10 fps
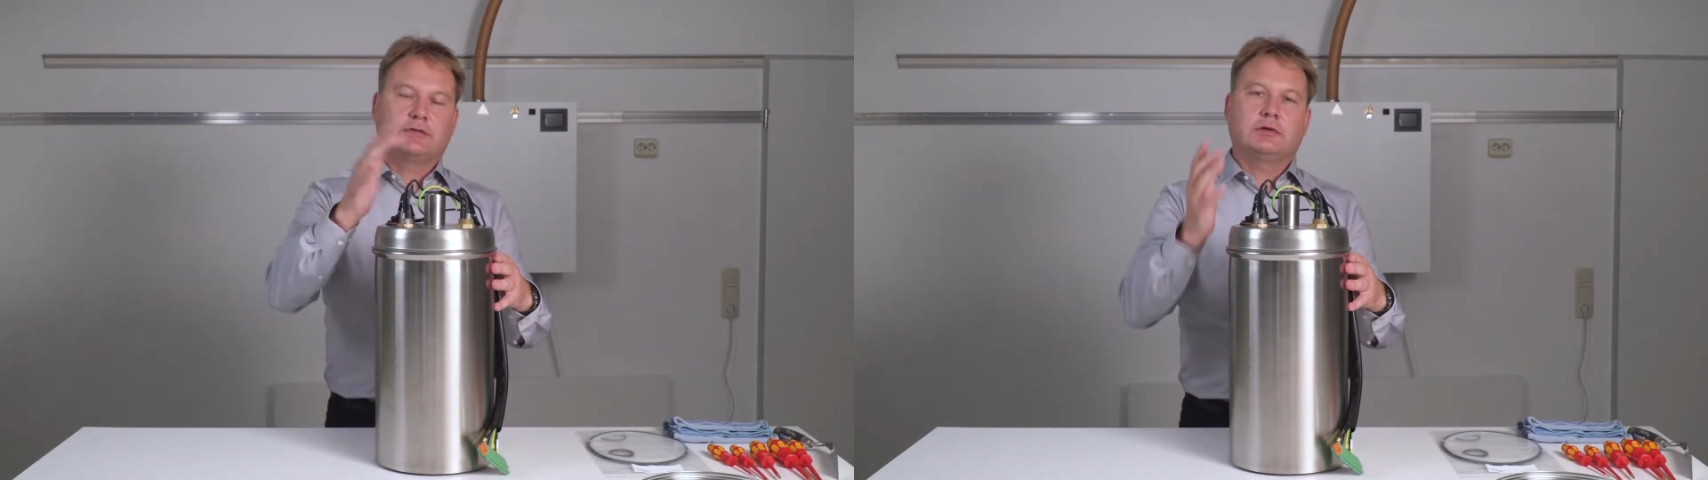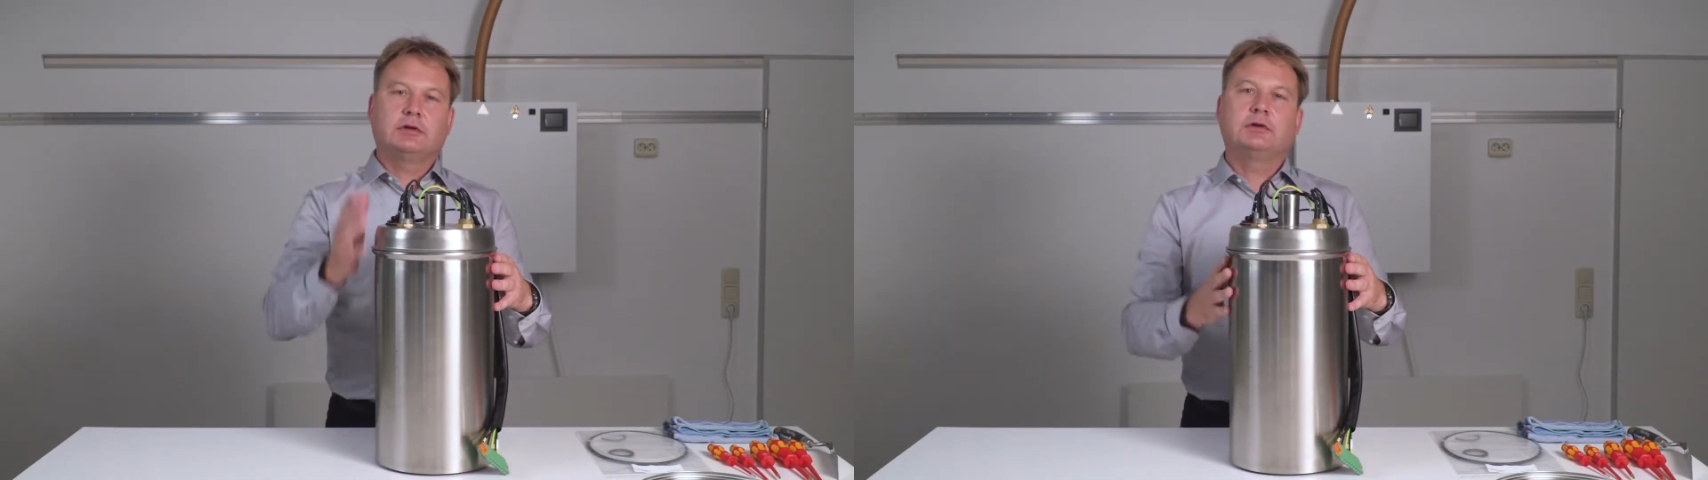
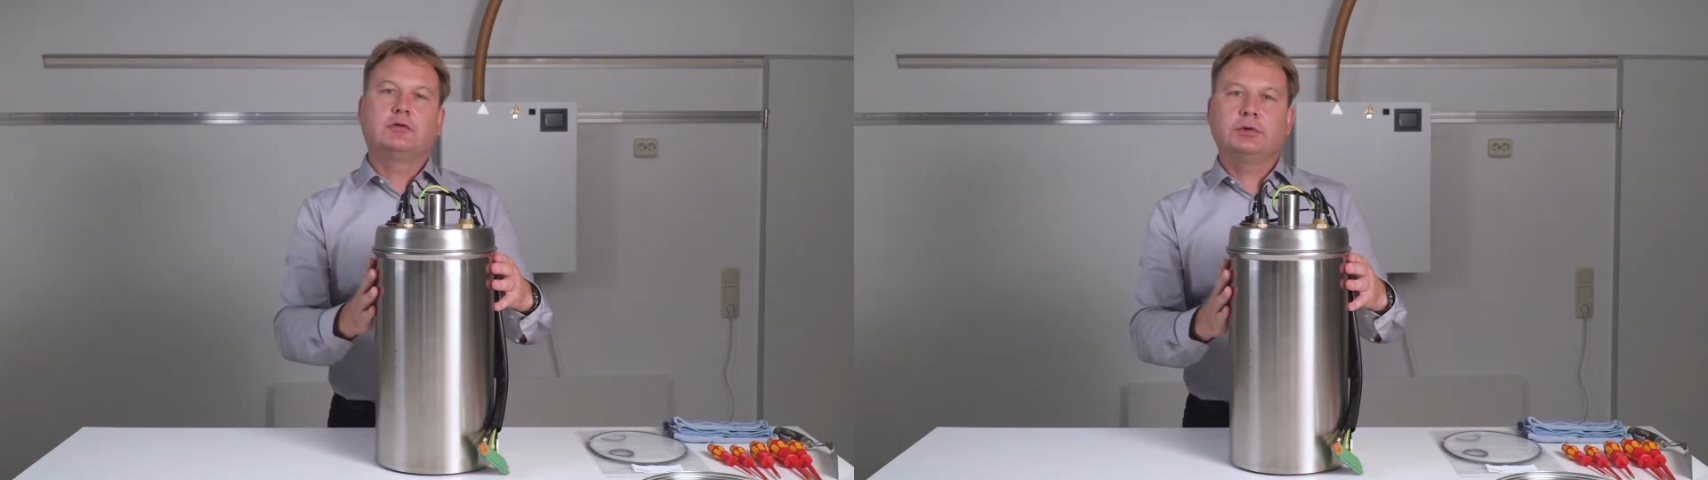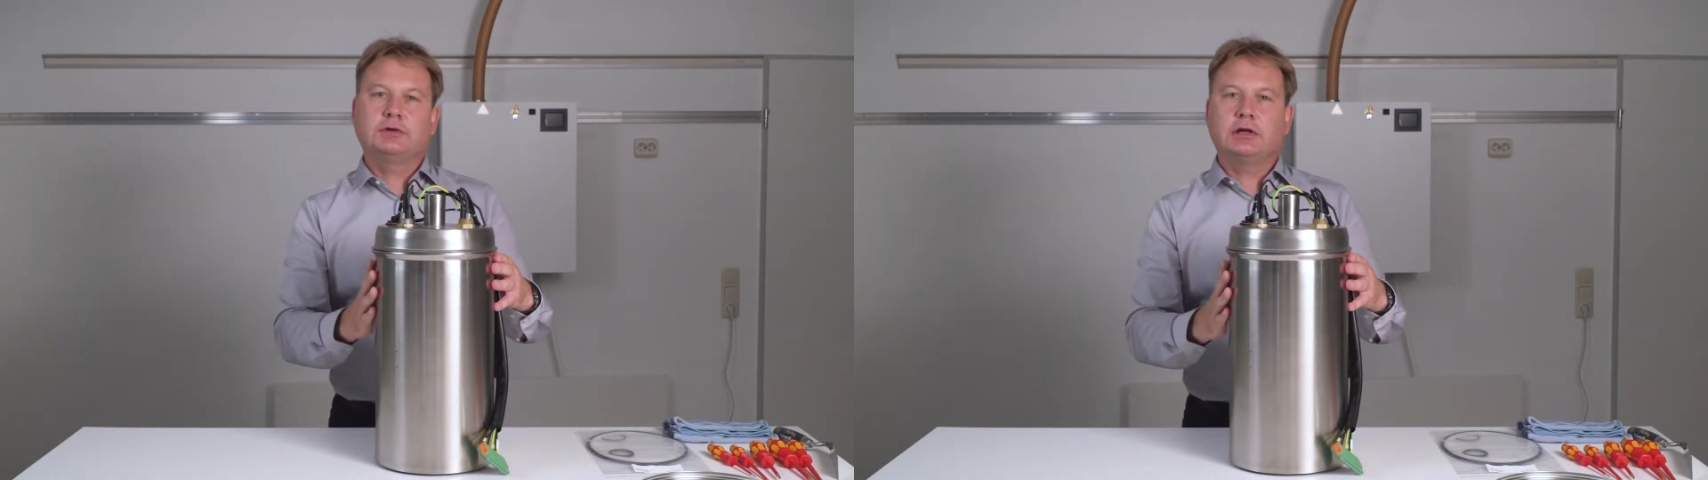Now I
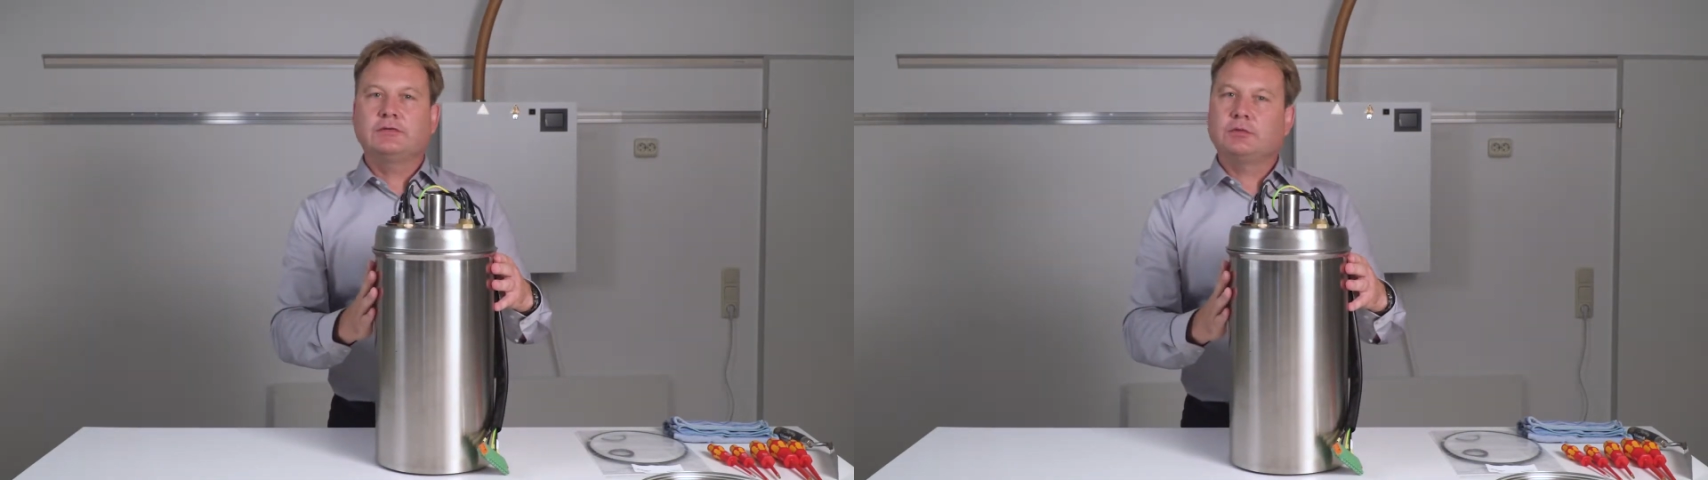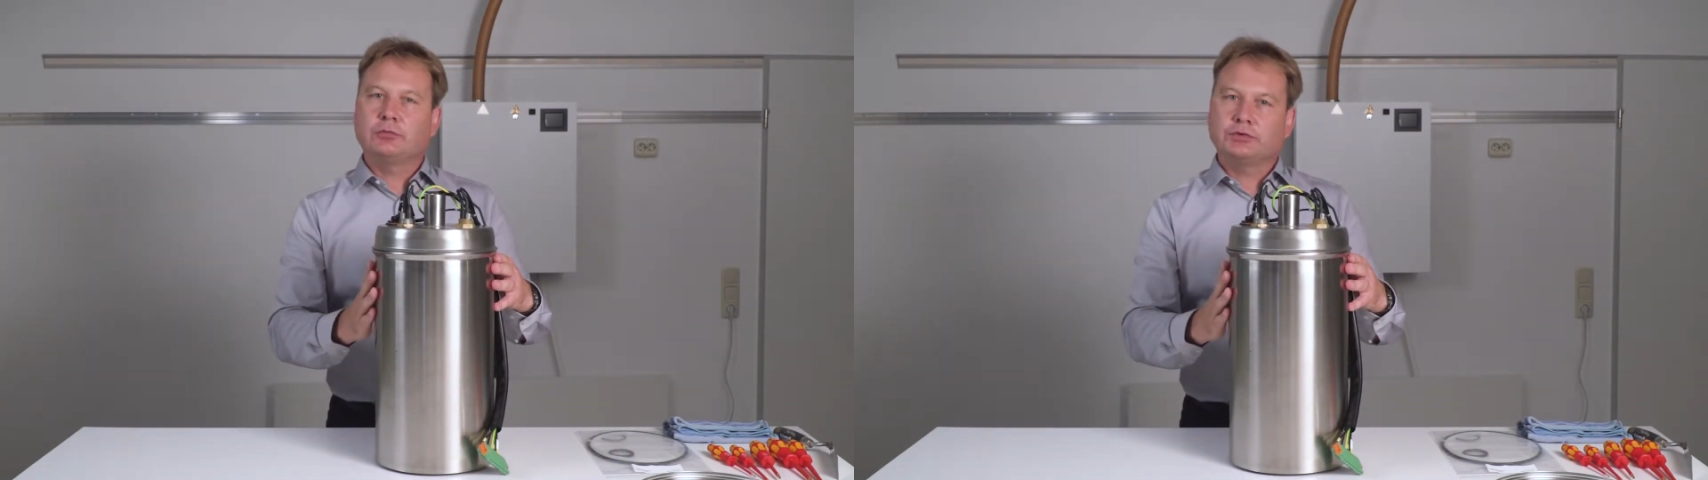can
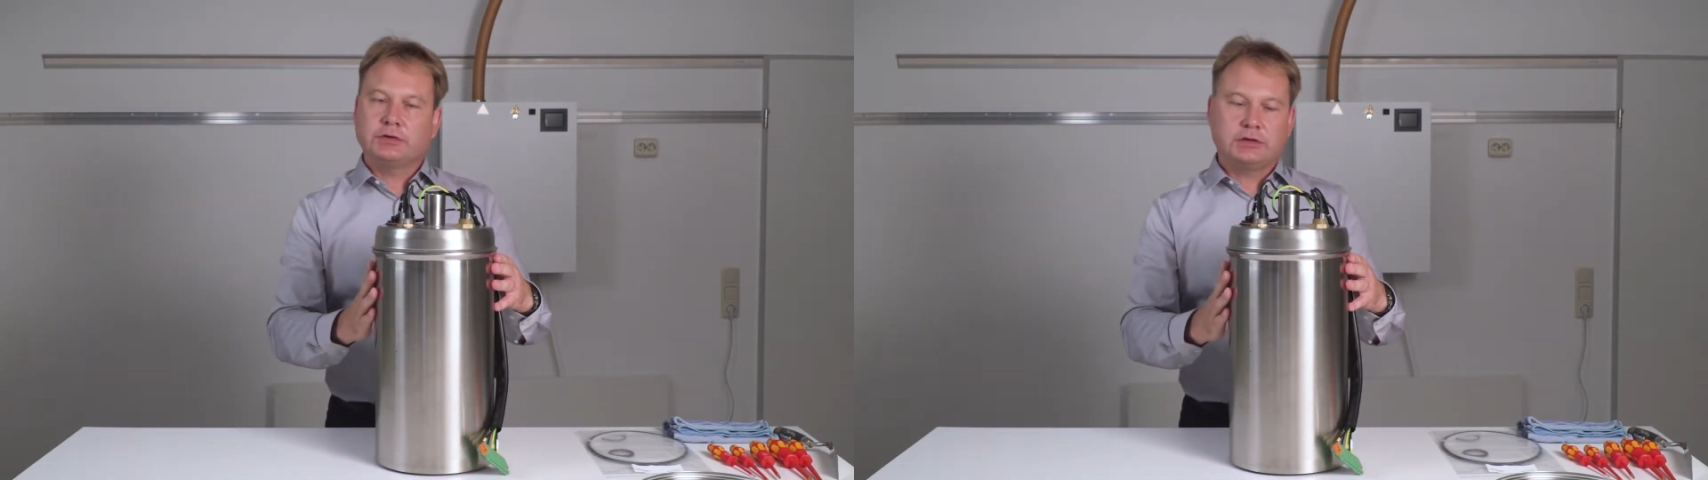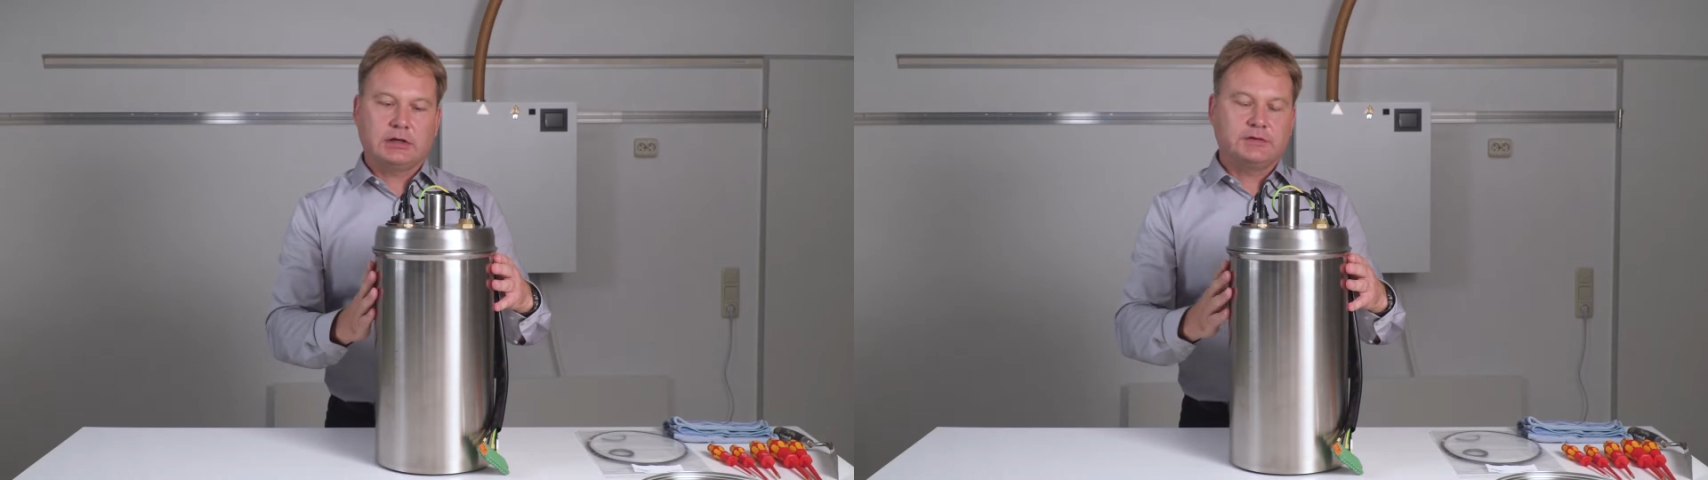separate the cylinder